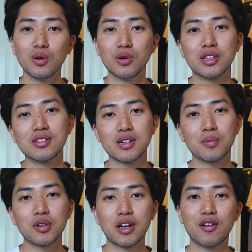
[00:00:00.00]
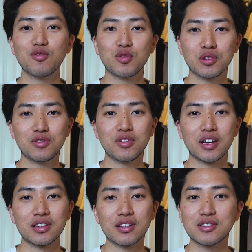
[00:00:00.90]
With the summer now in full
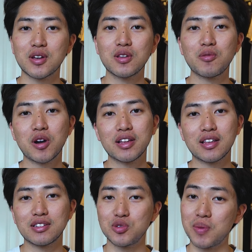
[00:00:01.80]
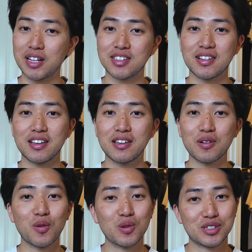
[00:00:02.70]
effect, it's only right that you match the heat
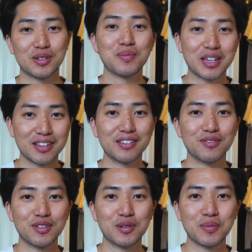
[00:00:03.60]
with some heat, you feel